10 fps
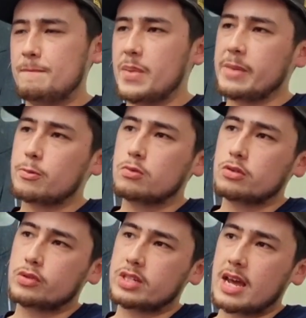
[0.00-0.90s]
People
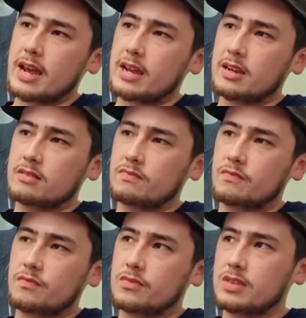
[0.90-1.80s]
will say
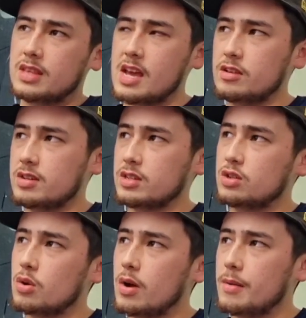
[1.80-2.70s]
that you can
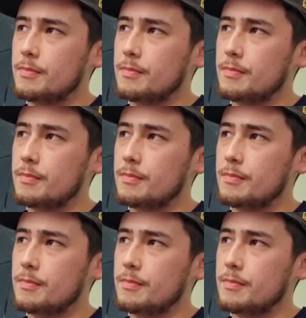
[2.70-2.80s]
do it,